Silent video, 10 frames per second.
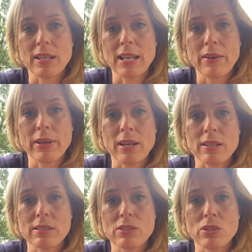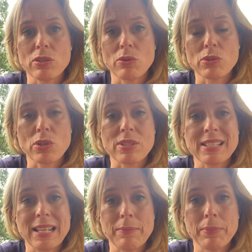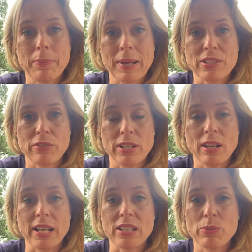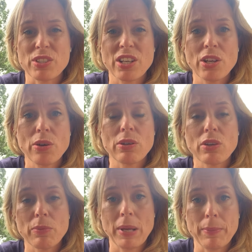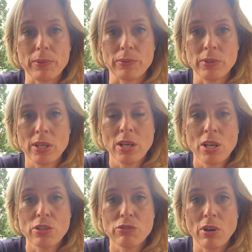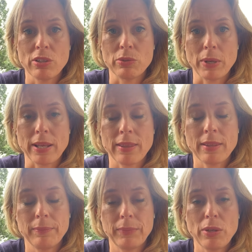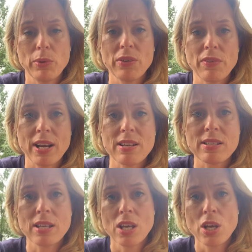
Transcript: allowing us to also sleep better at night, which I know a lot of people struggle with. And you want to find